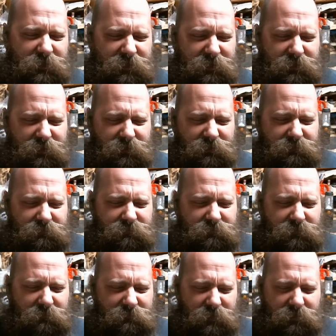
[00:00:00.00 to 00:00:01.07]
and
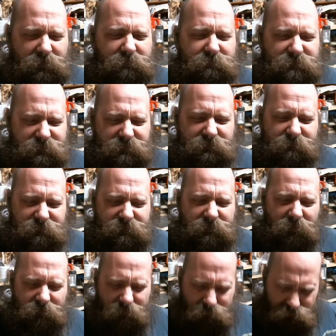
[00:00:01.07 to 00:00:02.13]
I'm not meaning to be
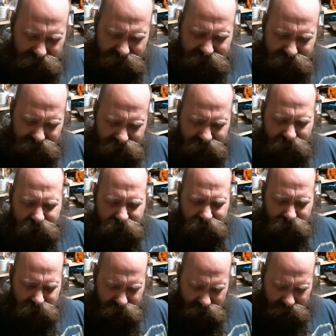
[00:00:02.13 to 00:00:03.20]
unappreciative sounding
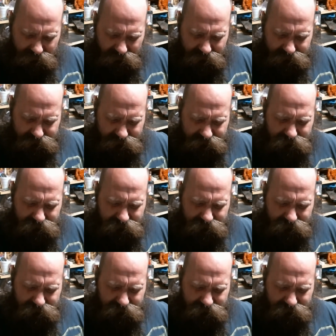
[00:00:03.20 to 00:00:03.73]
to you guys